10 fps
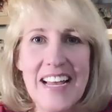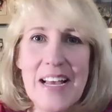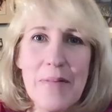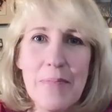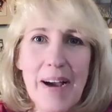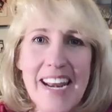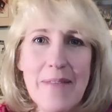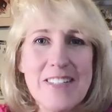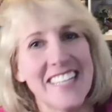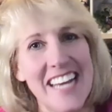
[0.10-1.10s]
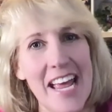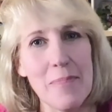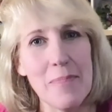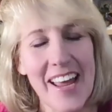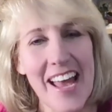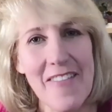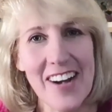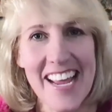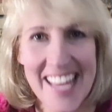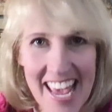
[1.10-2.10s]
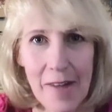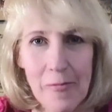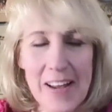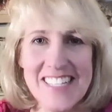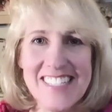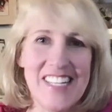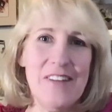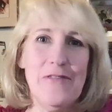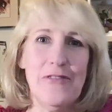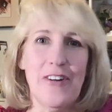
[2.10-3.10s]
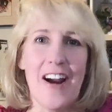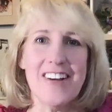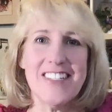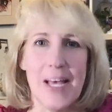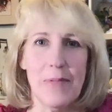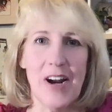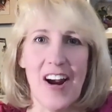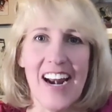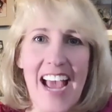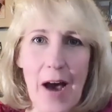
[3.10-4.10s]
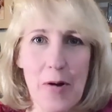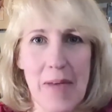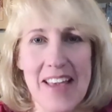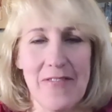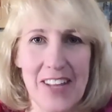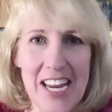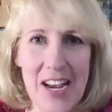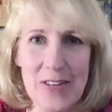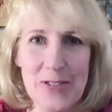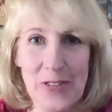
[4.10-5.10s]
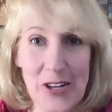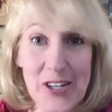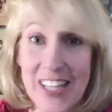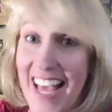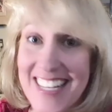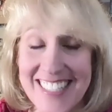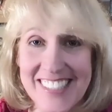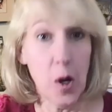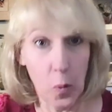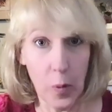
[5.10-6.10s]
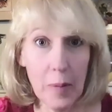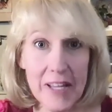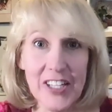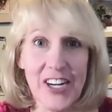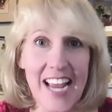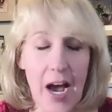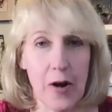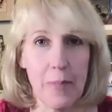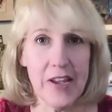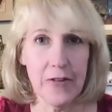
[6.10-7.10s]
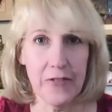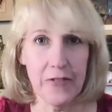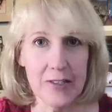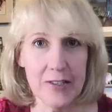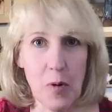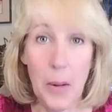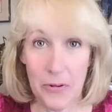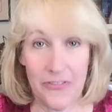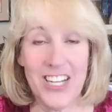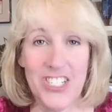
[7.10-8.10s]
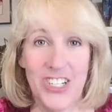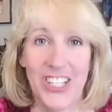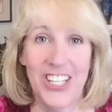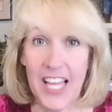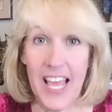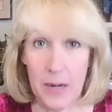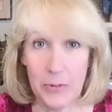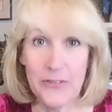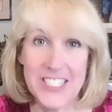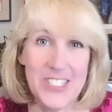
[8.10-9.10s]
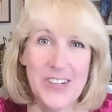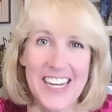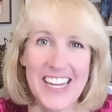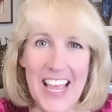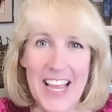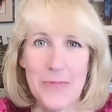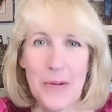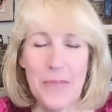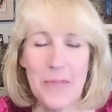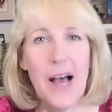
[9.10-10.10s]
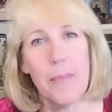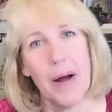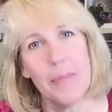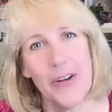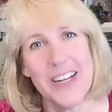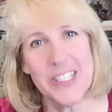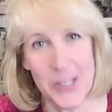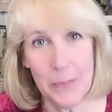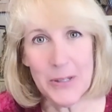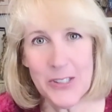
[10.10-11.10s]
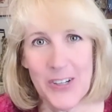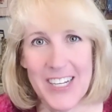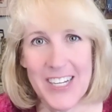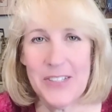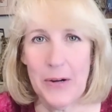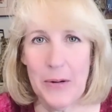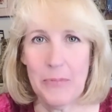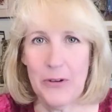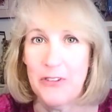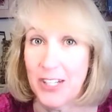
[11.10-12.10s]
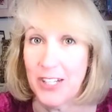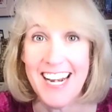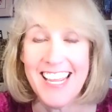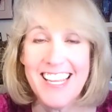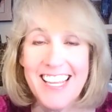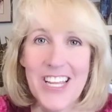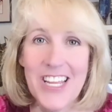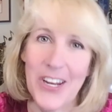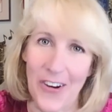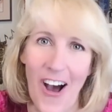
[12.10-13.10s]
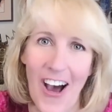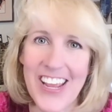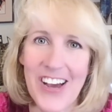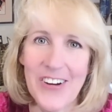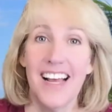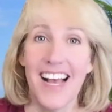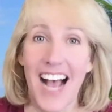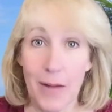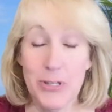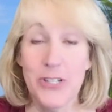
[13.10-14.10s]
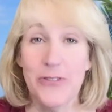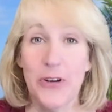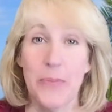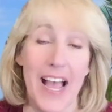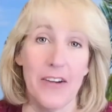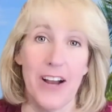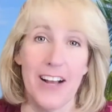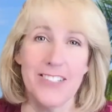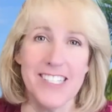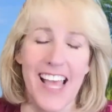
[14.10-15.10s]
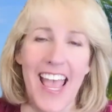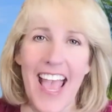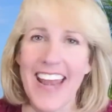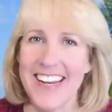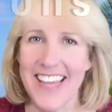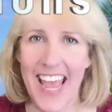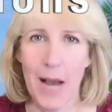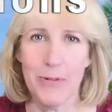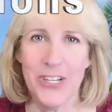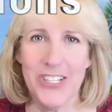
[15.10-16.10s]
My name is Linnea Boyev, and I can't wait to see you for our seminar on how to make videos for your classes. We'll be learning how to make your videos more professional and improving student engagement by employing simple tricks to improve your lighting, your audio, options for your backgrounds, adding captions